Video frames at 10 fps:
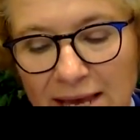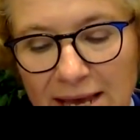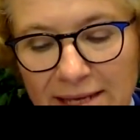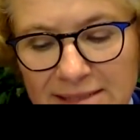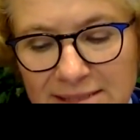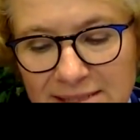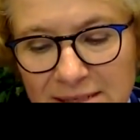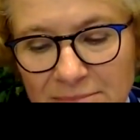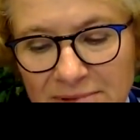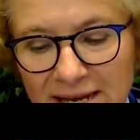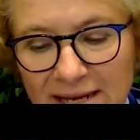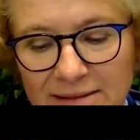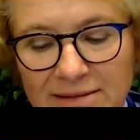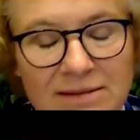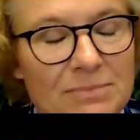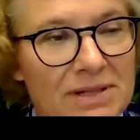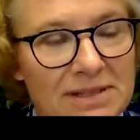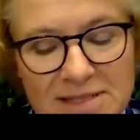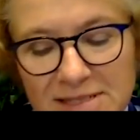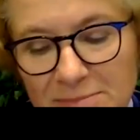and it seemed that the
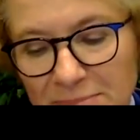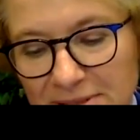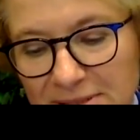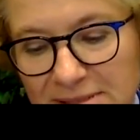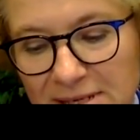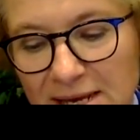participants